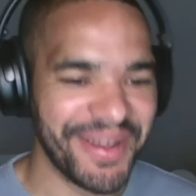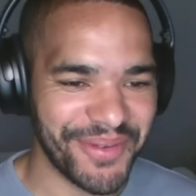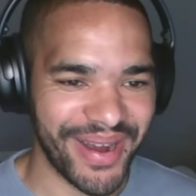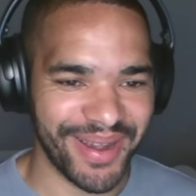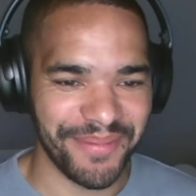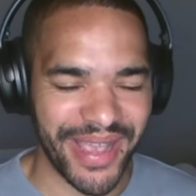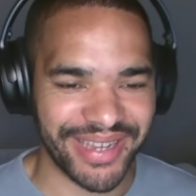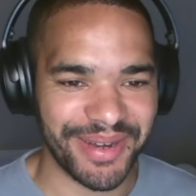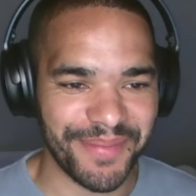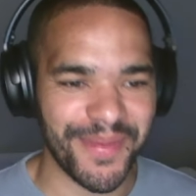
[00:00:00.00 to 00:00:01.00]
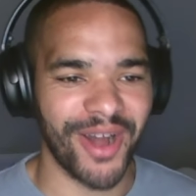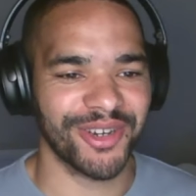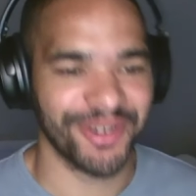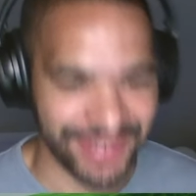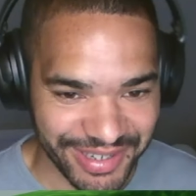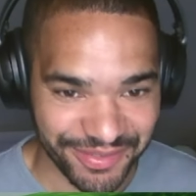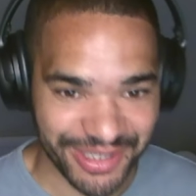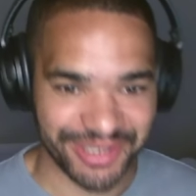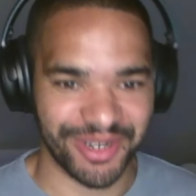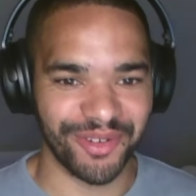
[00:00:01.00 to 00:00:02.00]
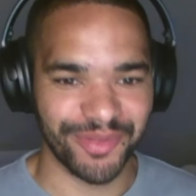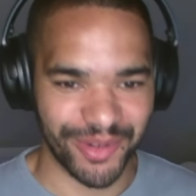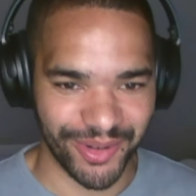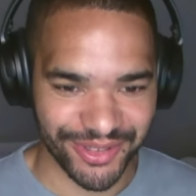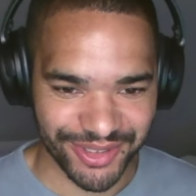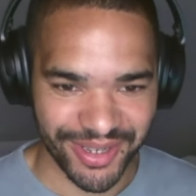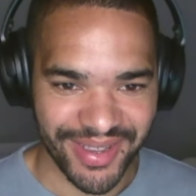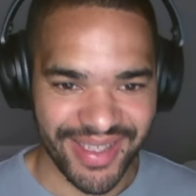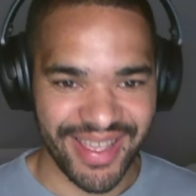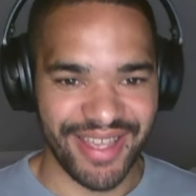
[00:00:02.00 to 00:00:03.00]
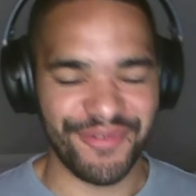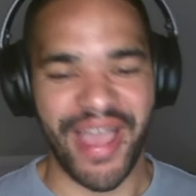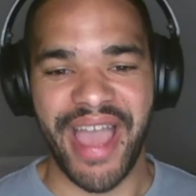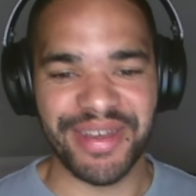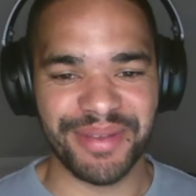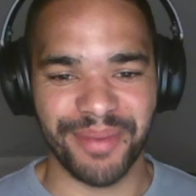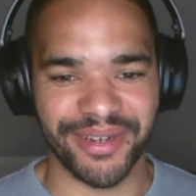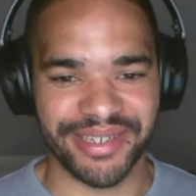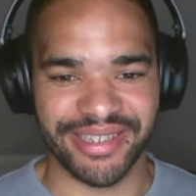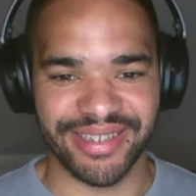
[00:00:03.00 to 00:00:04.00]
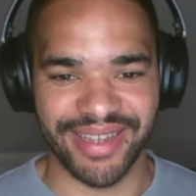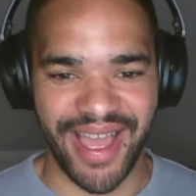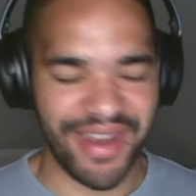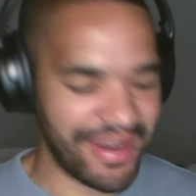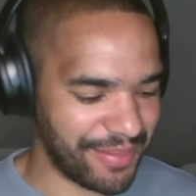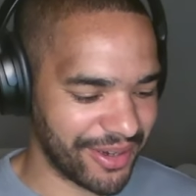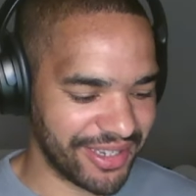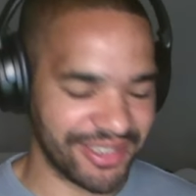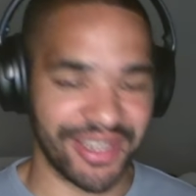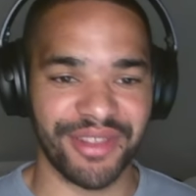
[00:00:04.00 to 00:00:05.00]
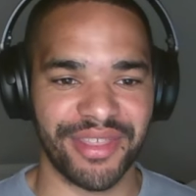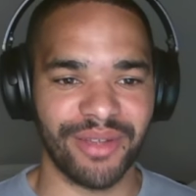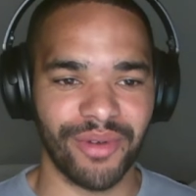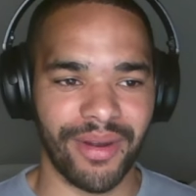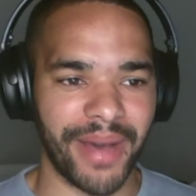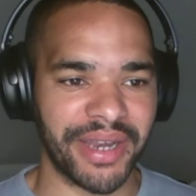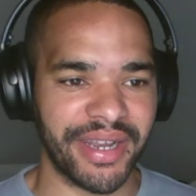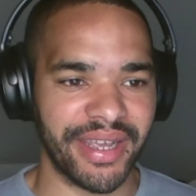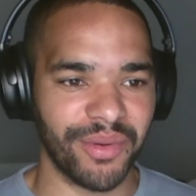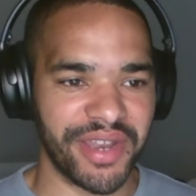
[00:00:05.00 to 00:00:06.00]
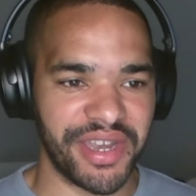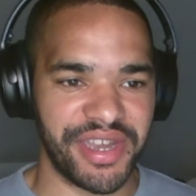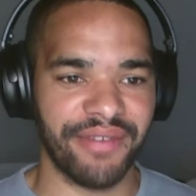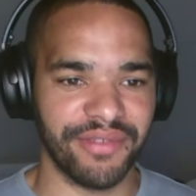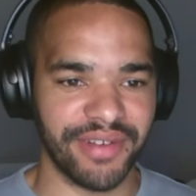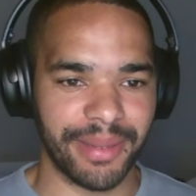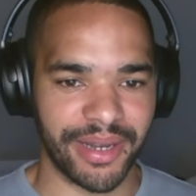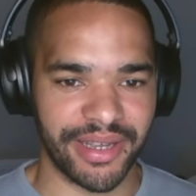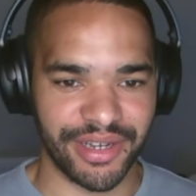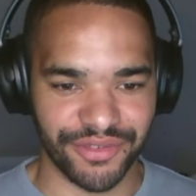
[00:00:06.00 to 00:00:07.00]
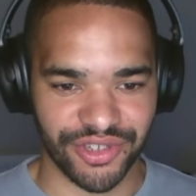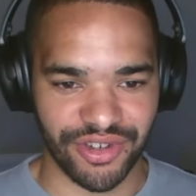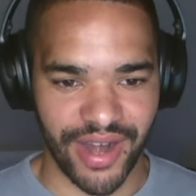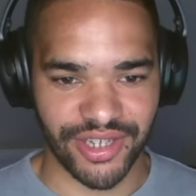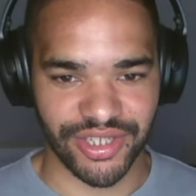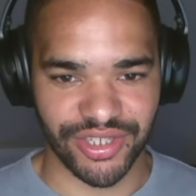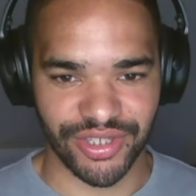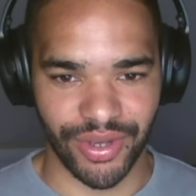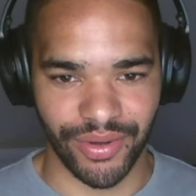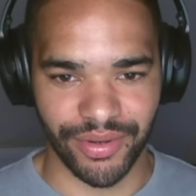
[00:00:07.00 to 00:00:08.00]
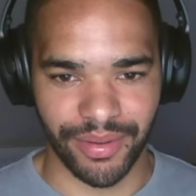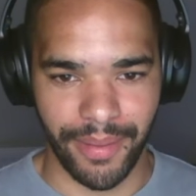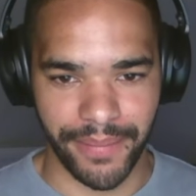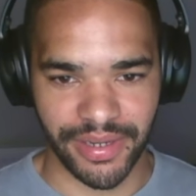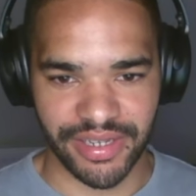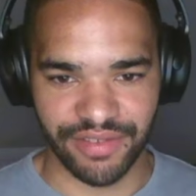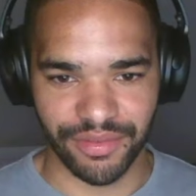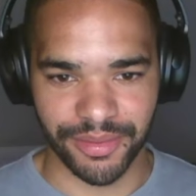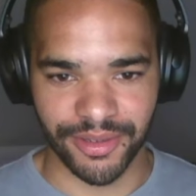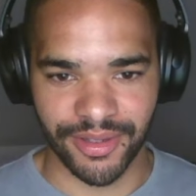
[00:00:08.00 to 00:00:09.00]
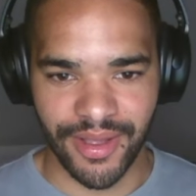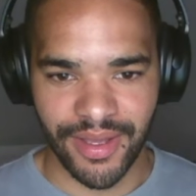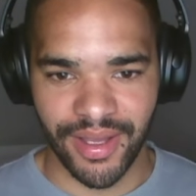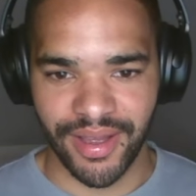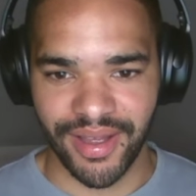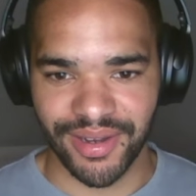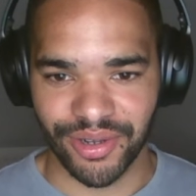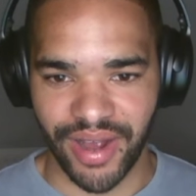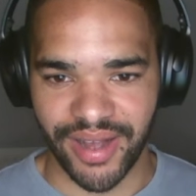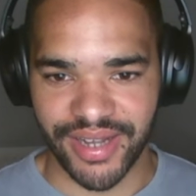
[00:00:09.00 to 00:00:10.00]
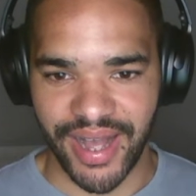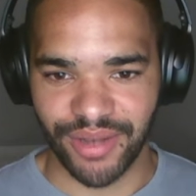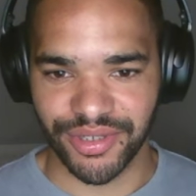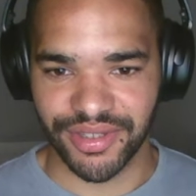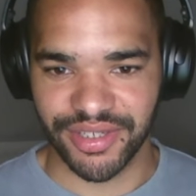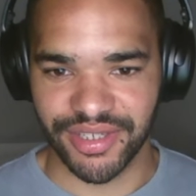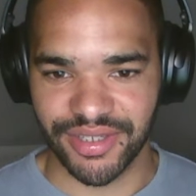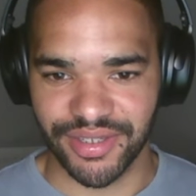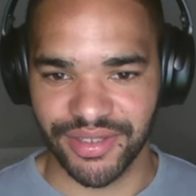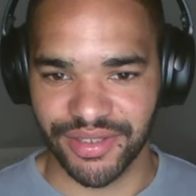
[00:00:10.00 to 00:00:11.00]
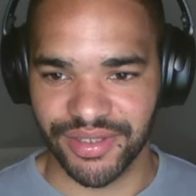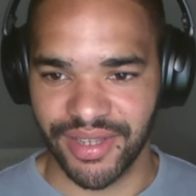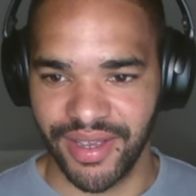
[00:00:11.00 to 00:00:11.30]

we are making a mockery of this golf course. If anybody is going to think we're a bandit, we're definitely playing off scratch. This is unbelievable. Look at our cows in the distance,